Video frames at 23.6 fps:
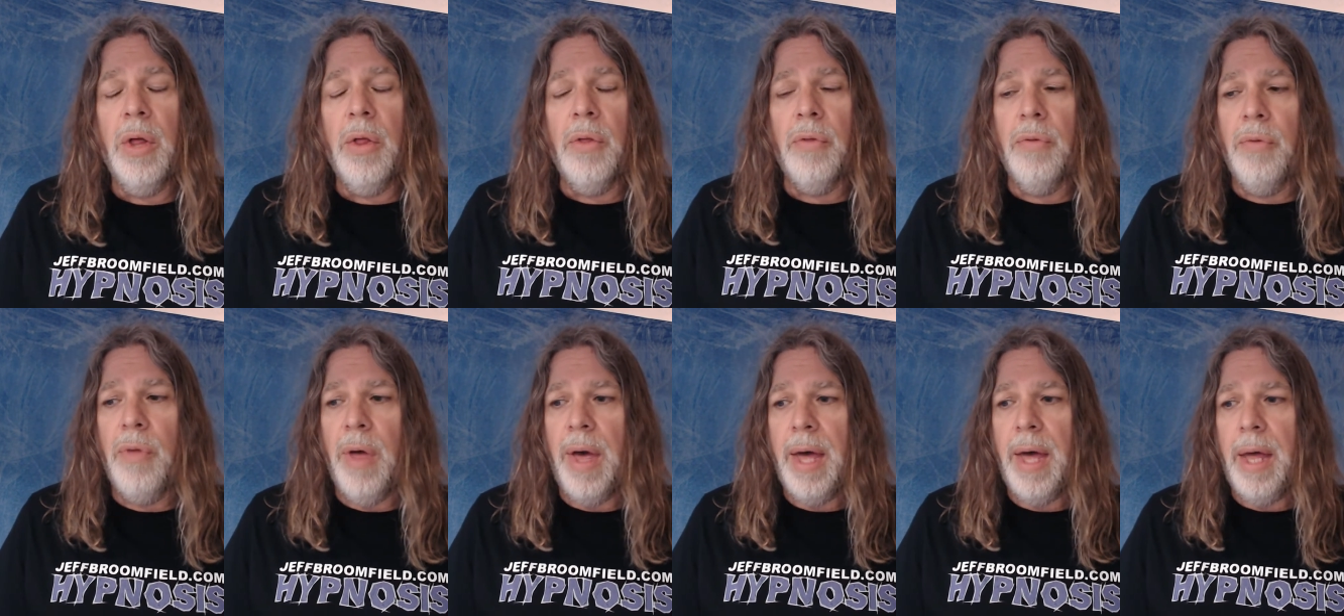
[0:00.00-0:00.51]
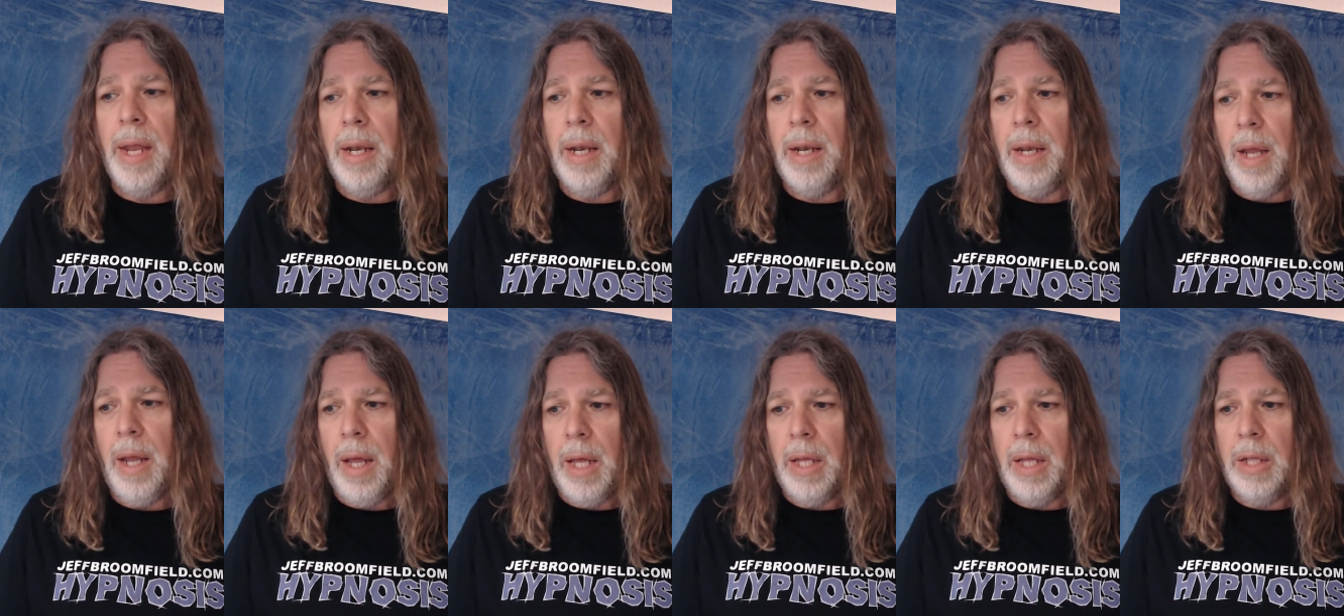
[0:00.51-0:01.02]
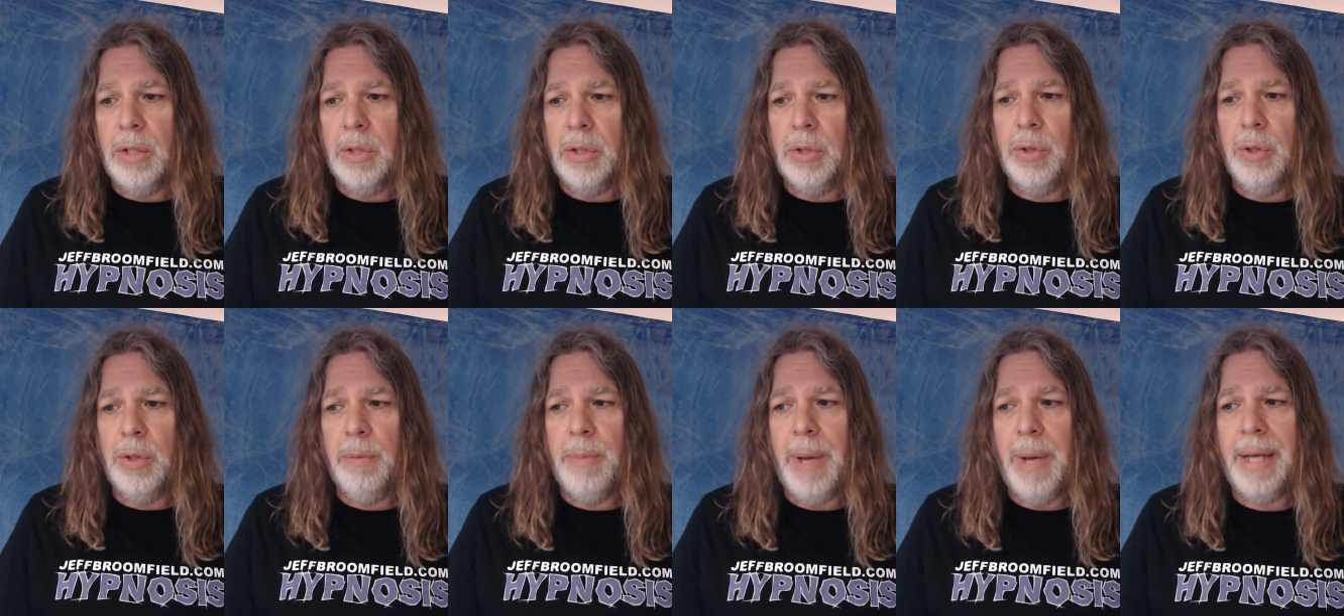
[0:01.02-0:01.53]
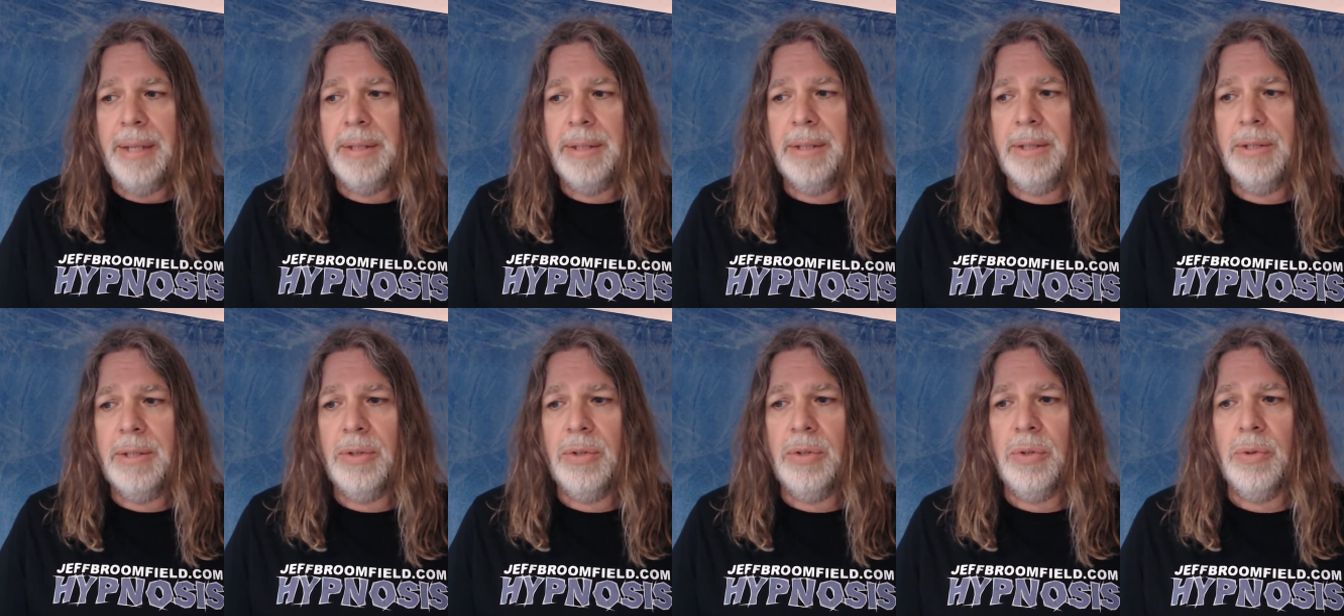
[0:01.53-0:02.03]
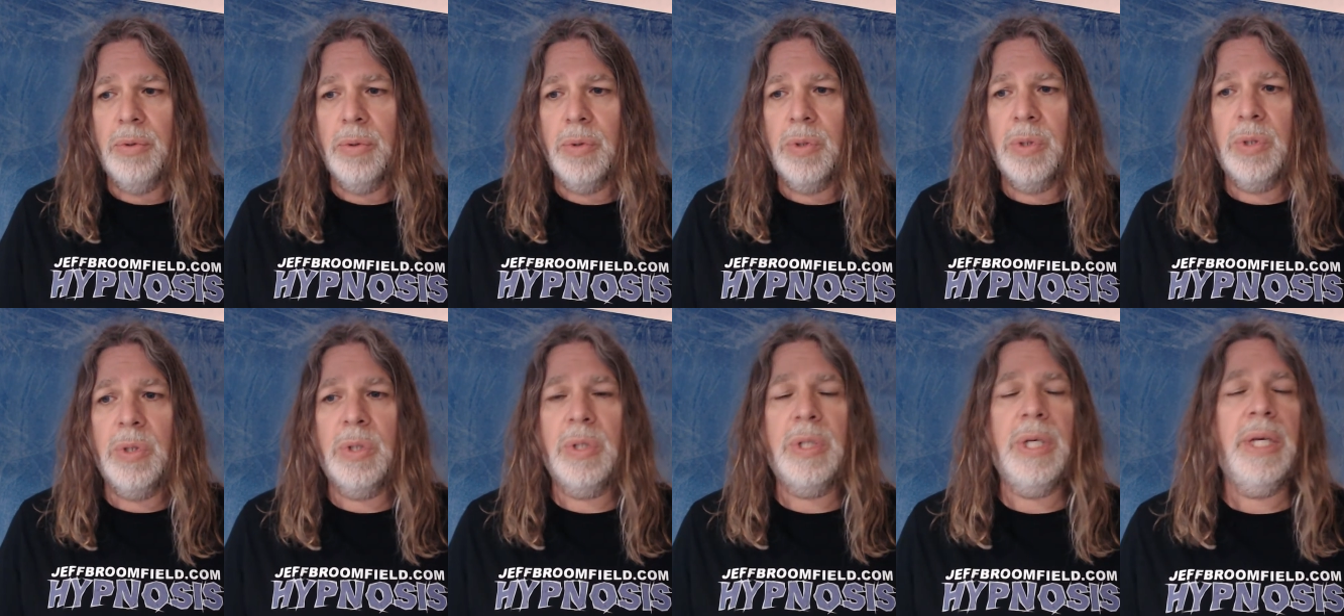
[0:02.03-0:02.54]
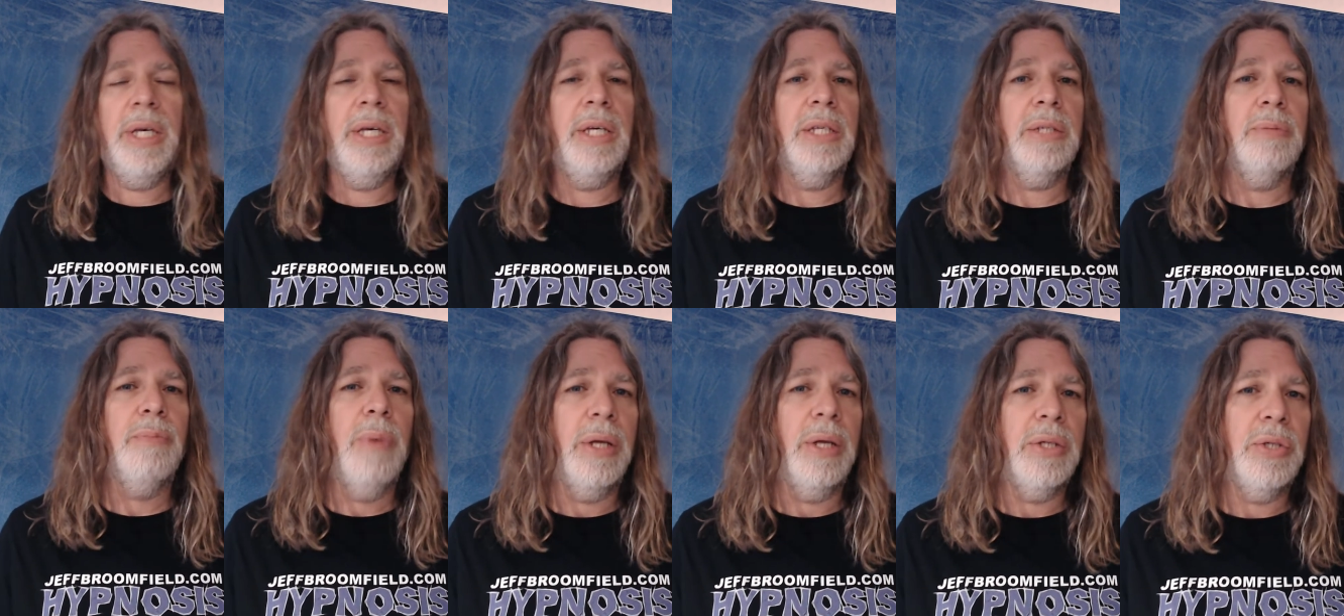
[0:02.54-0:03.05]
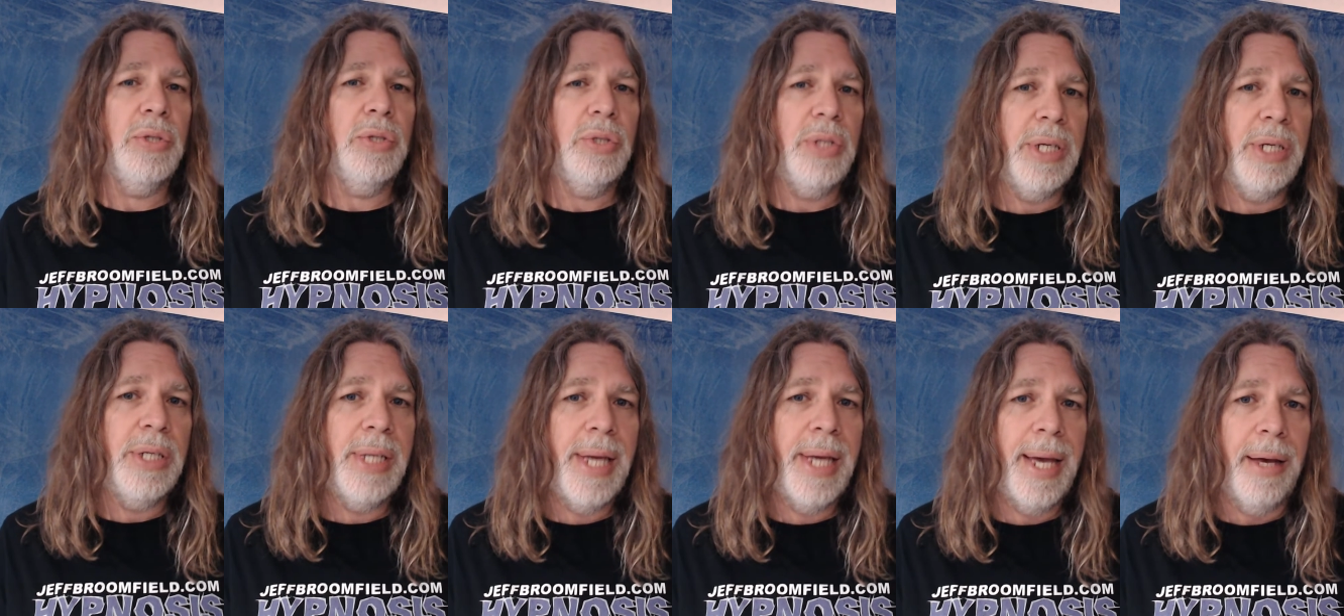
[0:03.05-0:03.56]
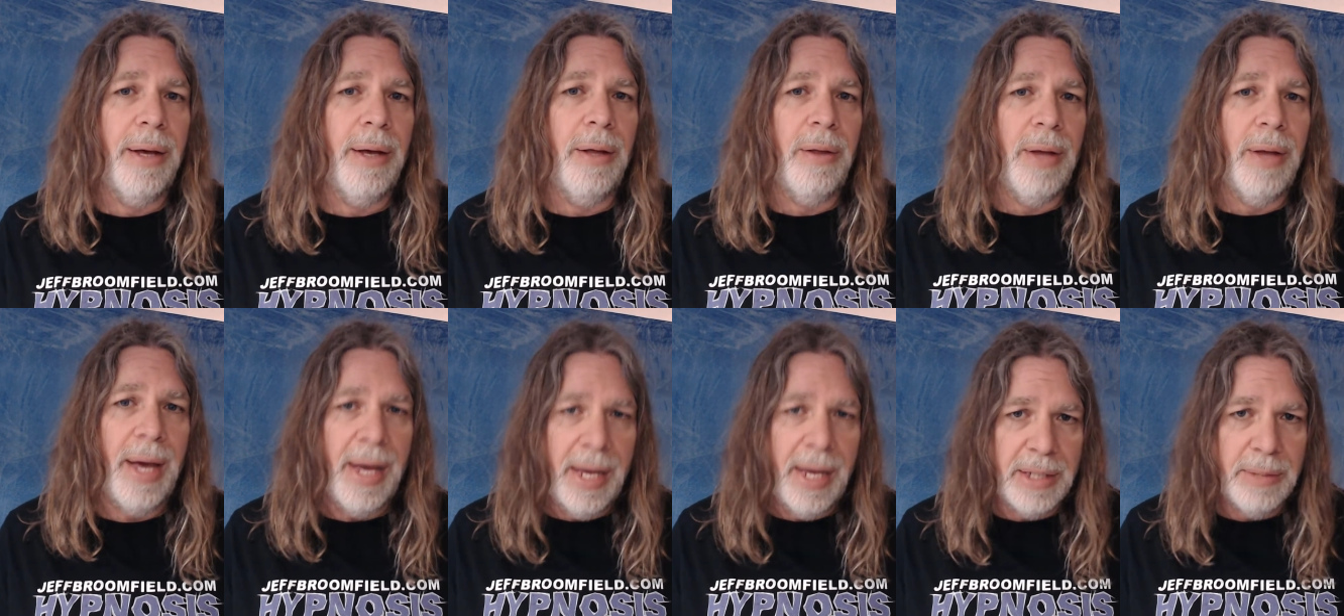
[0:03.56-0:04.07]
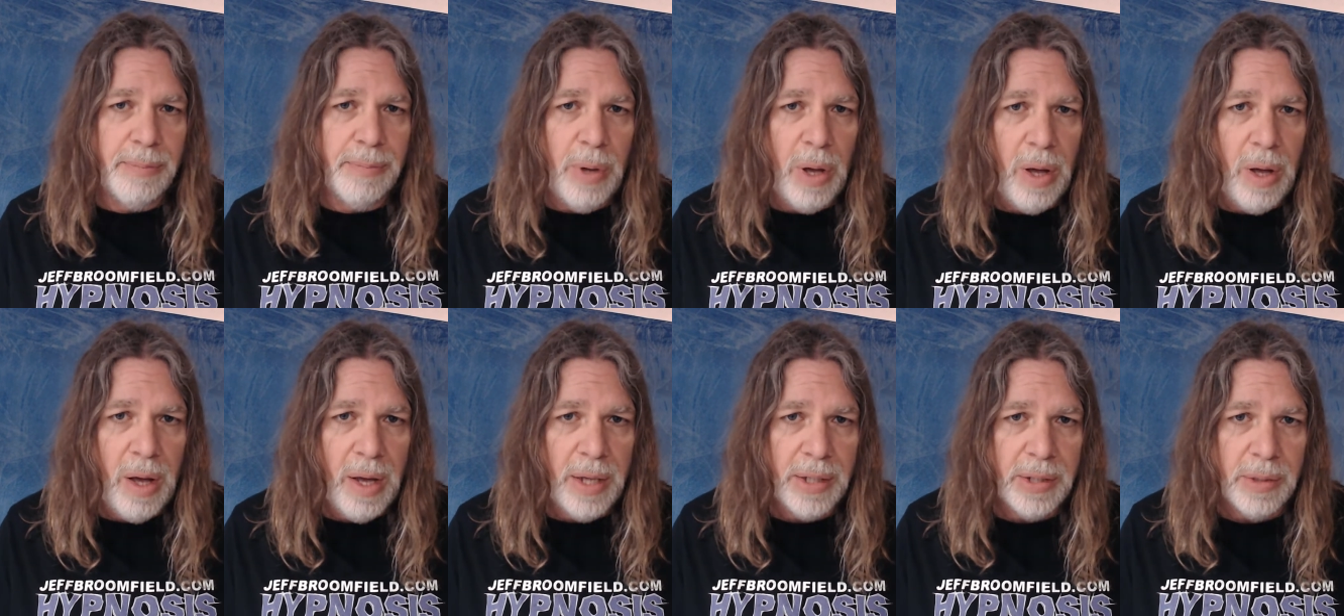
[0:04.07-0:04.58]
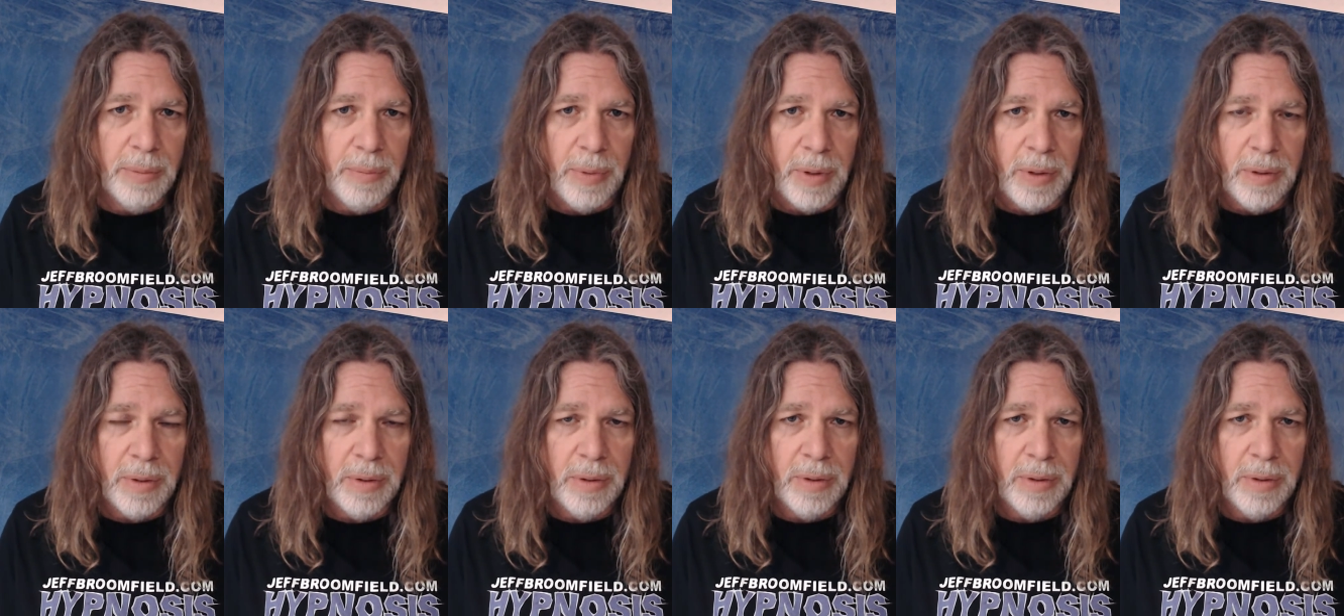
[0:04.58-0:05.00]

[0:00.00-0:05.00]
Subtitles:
then do your best to see as much detail as possible.